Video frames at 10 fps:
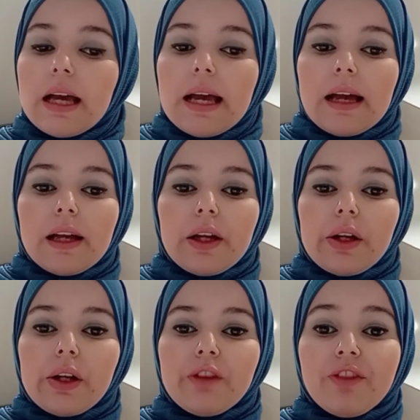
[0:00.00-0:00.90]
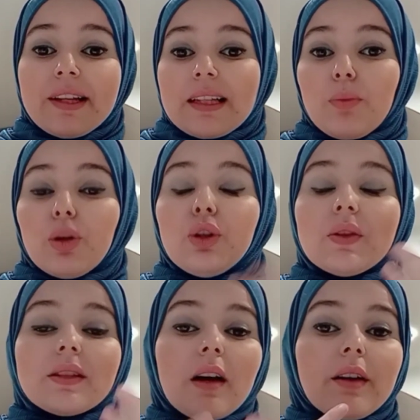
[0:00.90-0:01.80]
For example, you
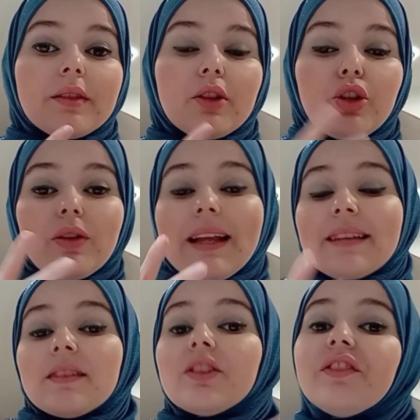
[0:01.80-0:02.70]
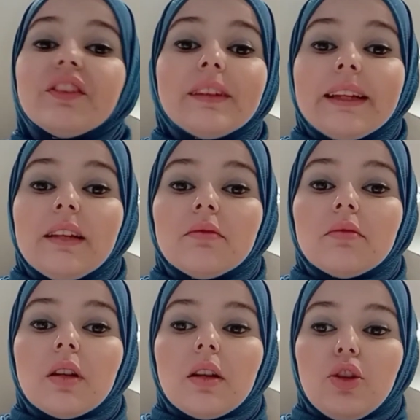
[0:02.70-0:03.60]
start your lesson differently.
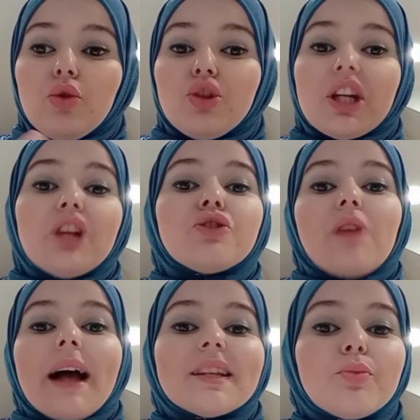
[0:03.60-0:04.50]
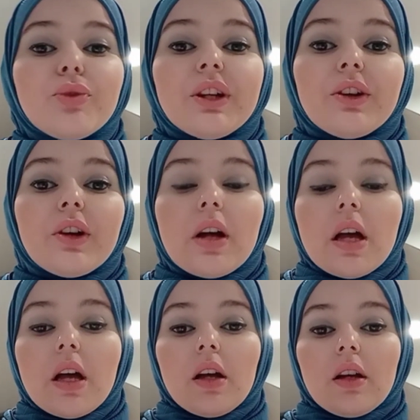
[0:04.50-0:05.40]
You change your icebreaker.
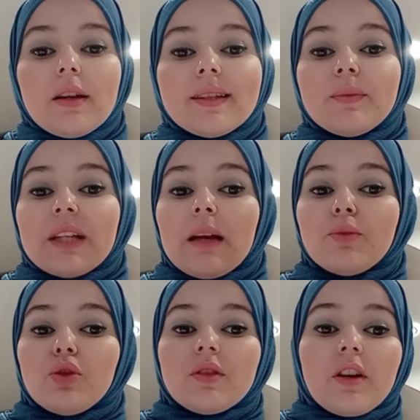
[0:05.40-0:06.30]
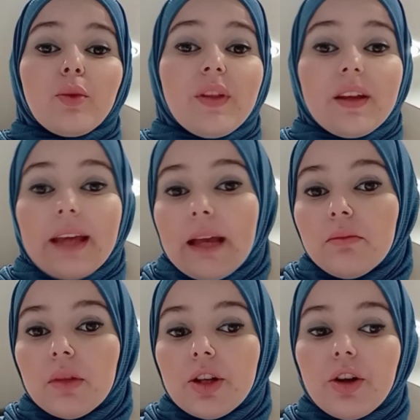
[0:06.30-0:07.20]
Sometimes you start with a
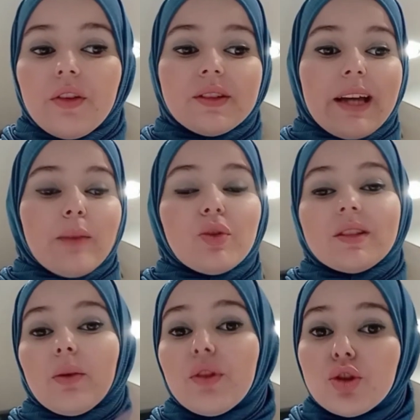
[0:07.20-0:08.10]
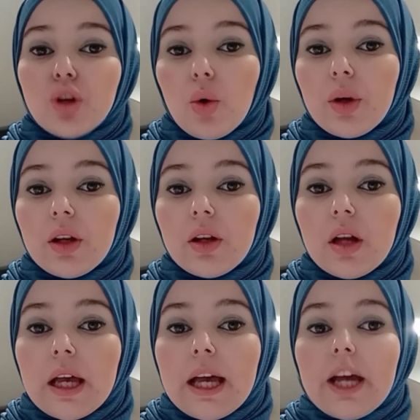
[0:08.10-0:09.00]
game. Another time we start with a joke.
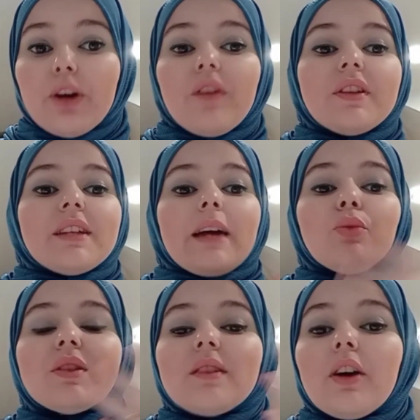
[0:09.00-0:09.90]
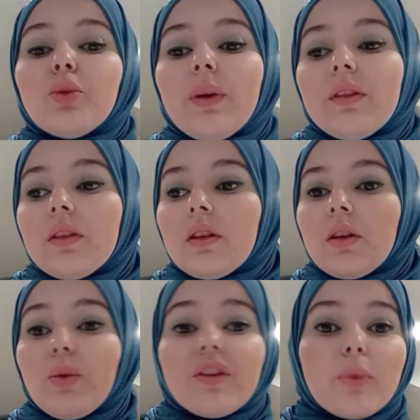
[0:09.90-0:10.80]
Another time we start with
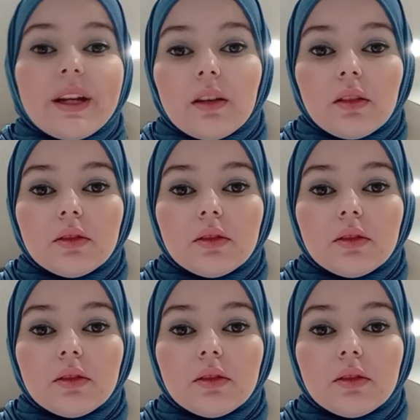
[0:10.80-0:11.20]
a riddle.